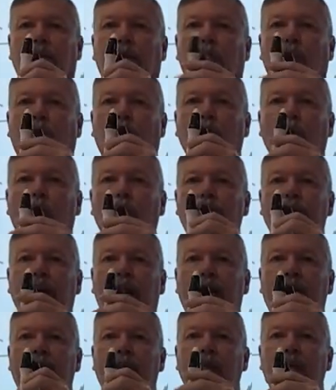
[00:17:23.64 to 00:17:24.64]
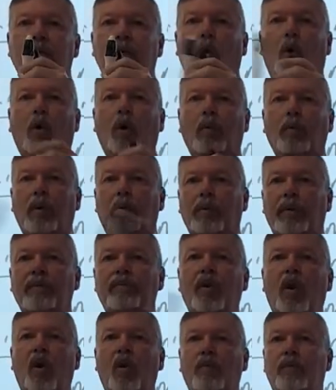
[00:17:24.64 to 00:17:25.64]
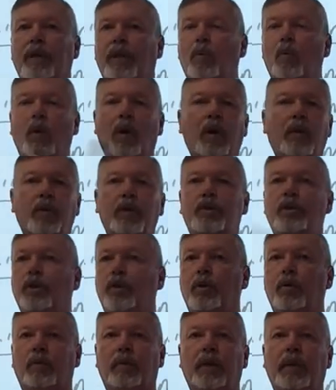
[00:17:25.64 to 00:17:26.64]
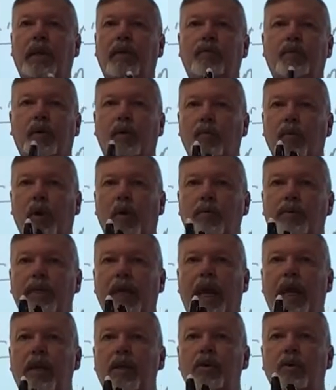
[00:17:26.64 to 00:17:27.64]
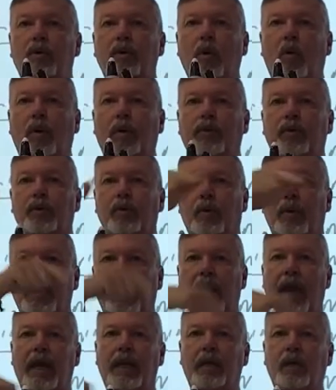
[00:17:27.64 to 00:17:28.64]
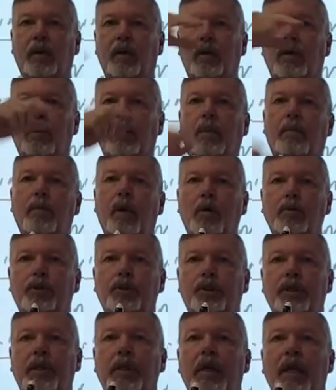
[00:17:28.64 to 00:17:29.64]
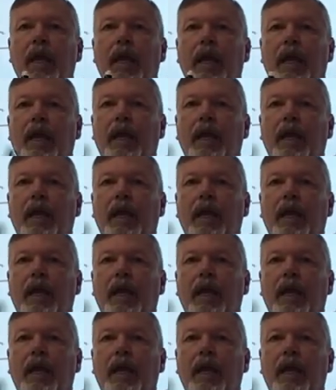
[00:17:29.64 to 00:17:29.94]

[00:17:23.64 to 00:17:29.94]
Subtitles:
we're rotating or we're revolving, one of the two. If you're rotating, you're going through an angular motion.